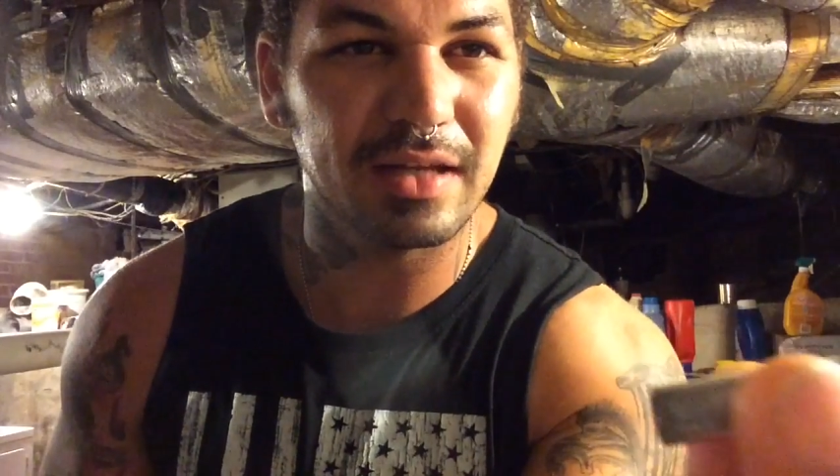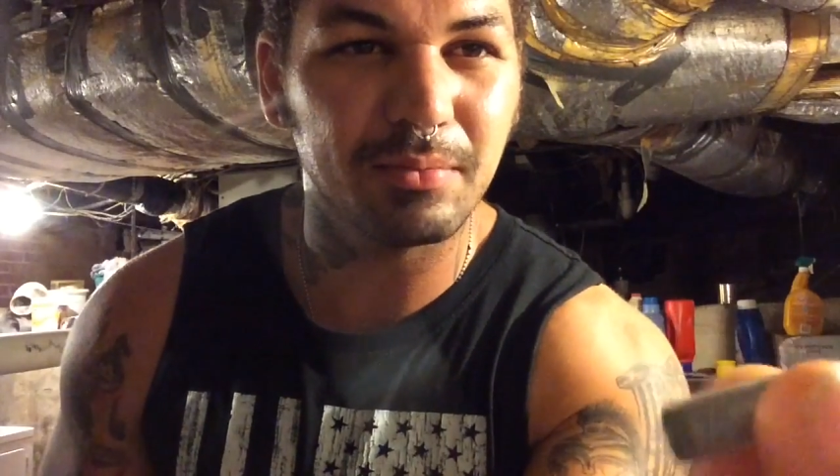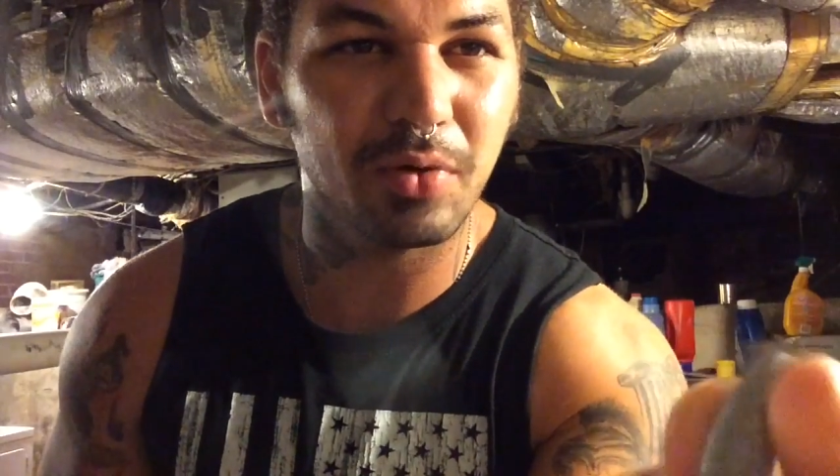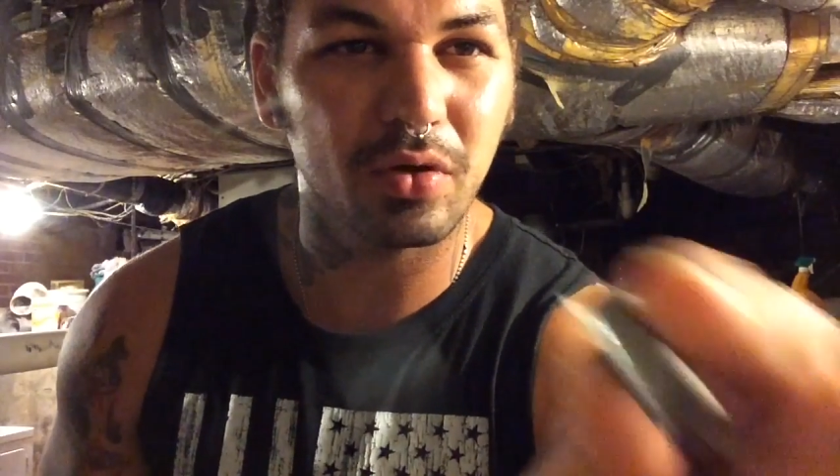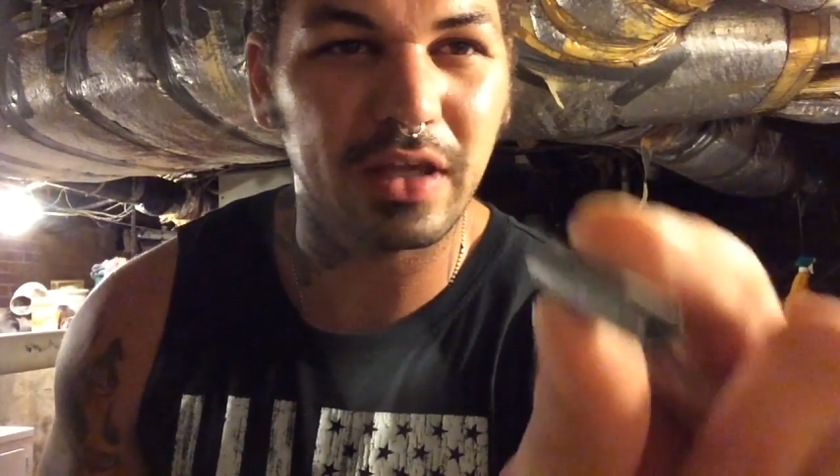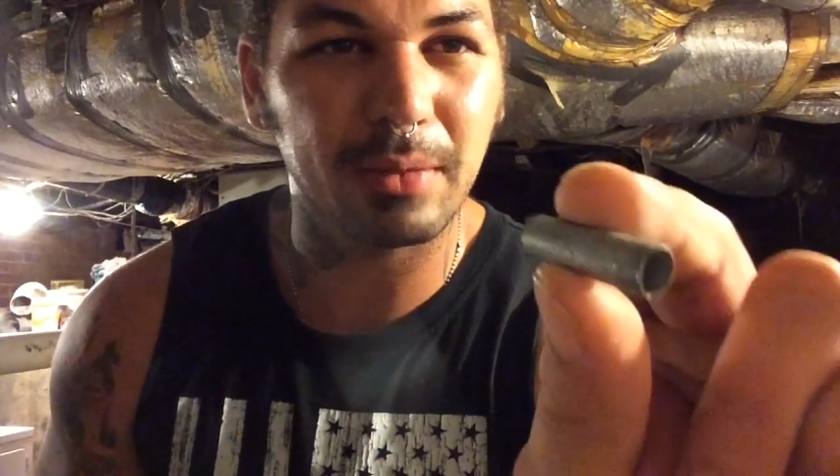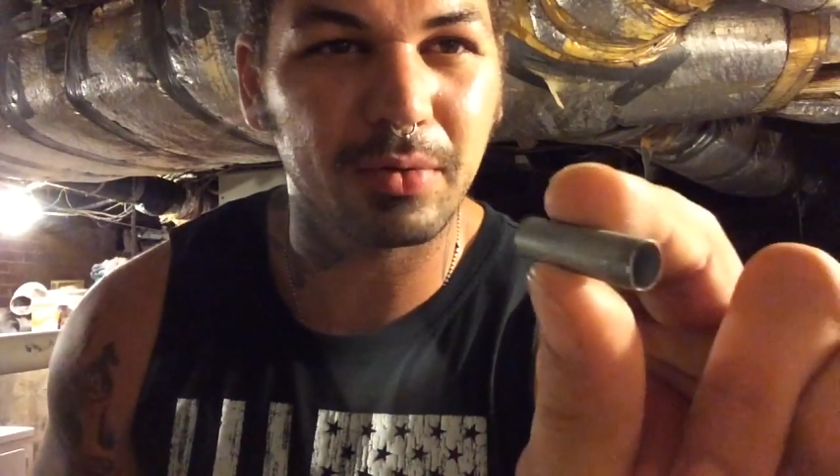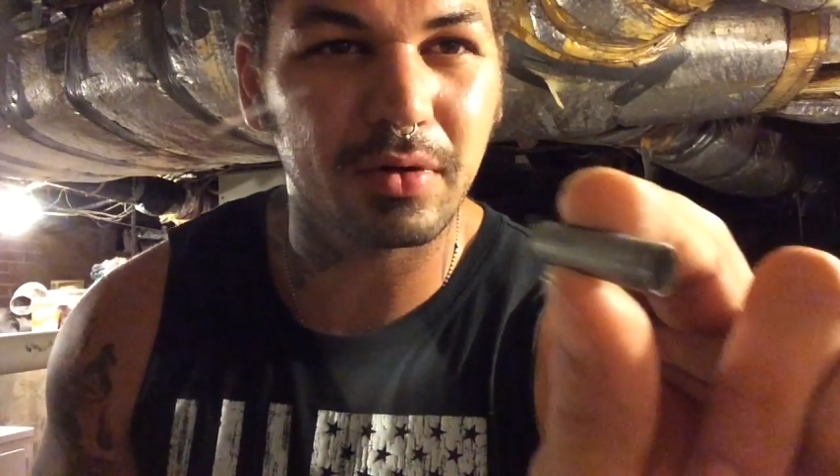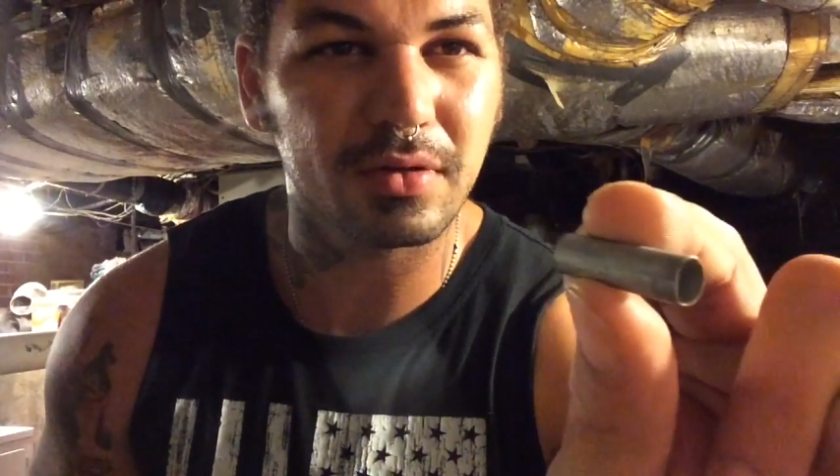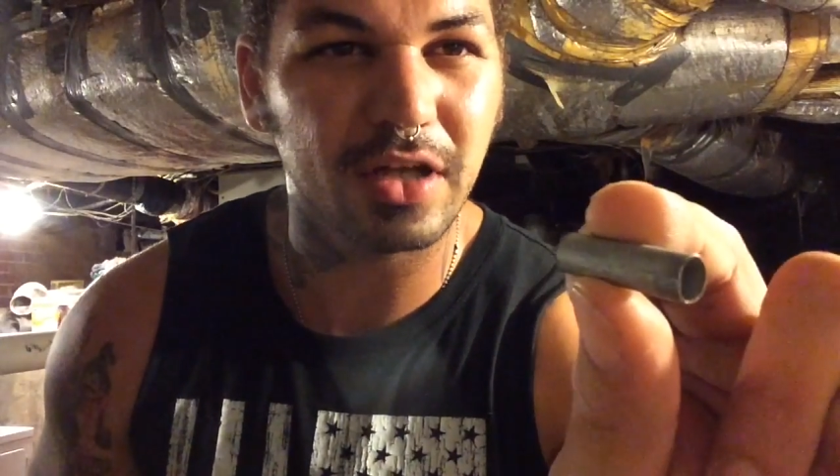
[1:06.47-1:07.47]
tent pole
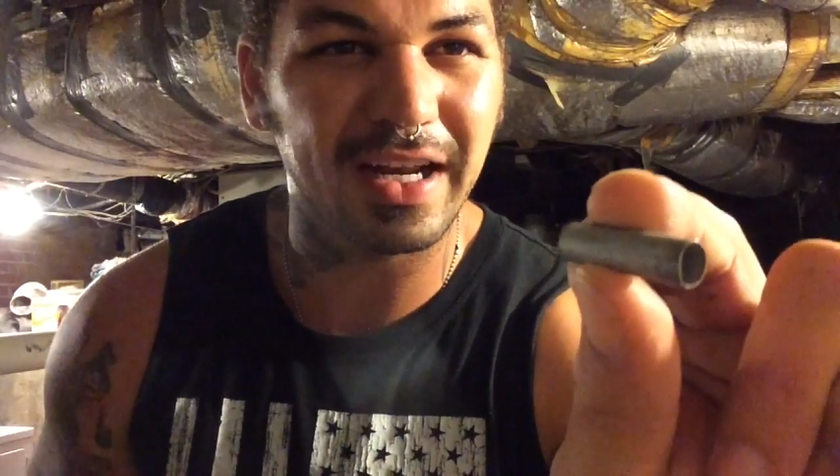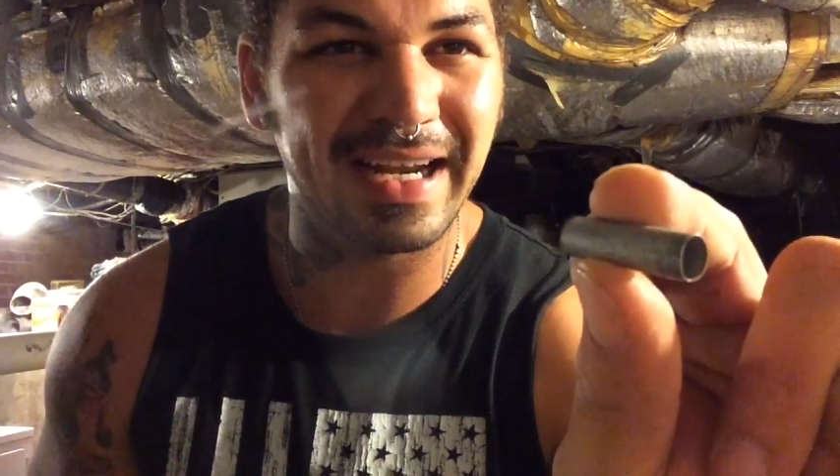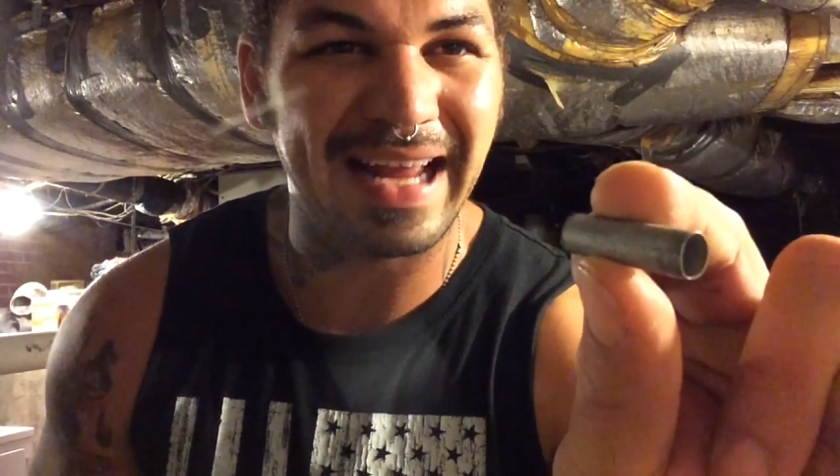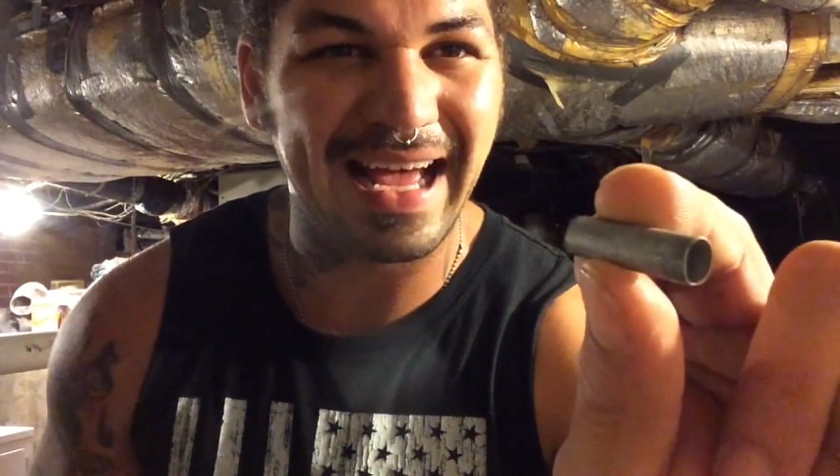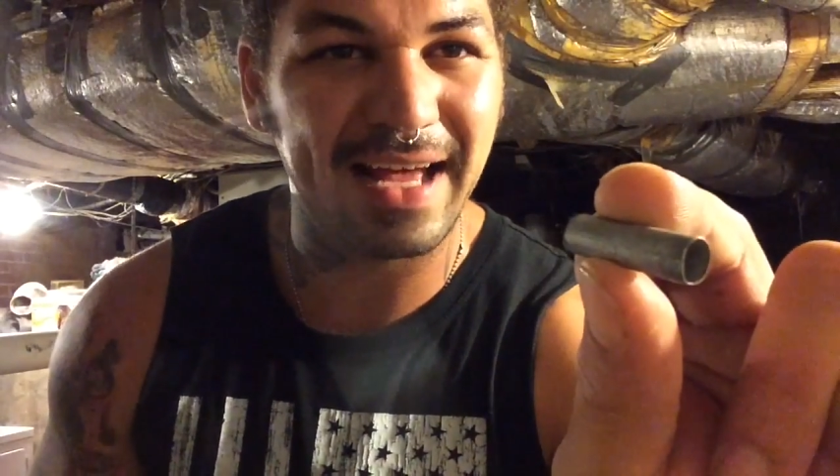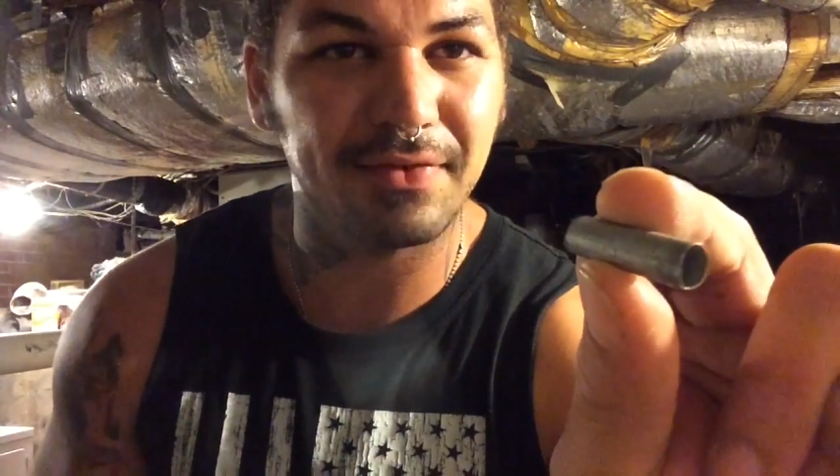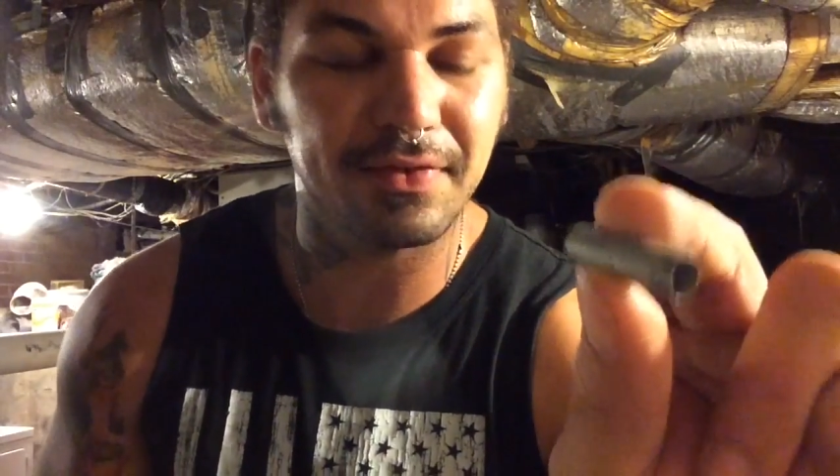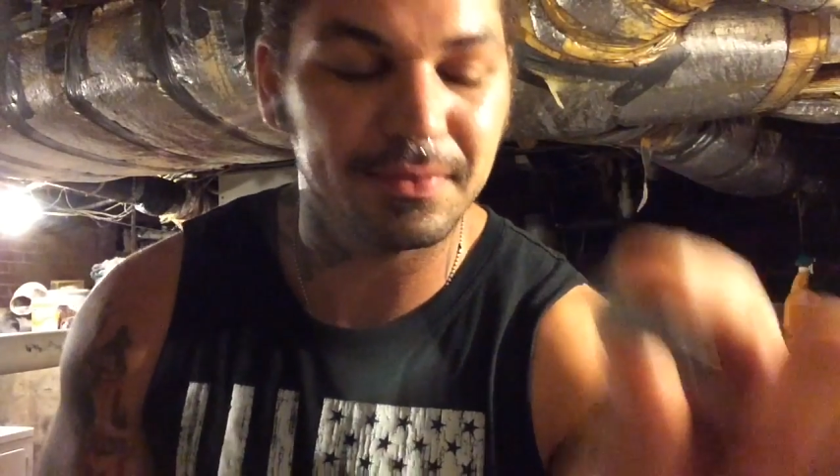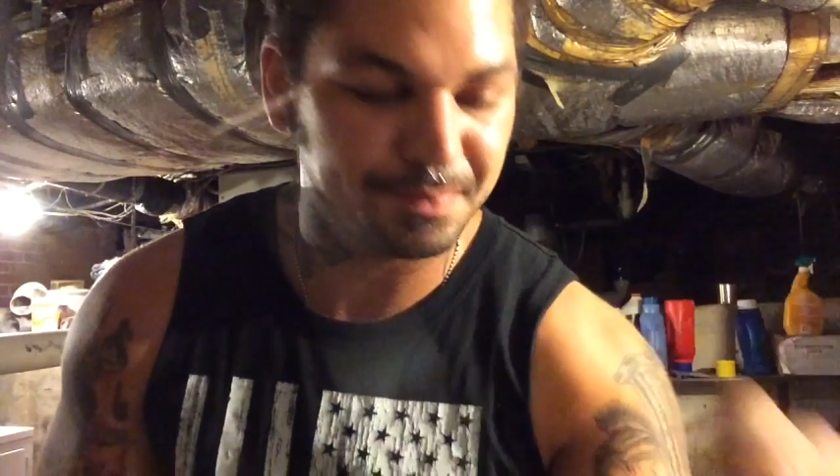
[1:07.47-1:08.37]
keeper, cut it in half,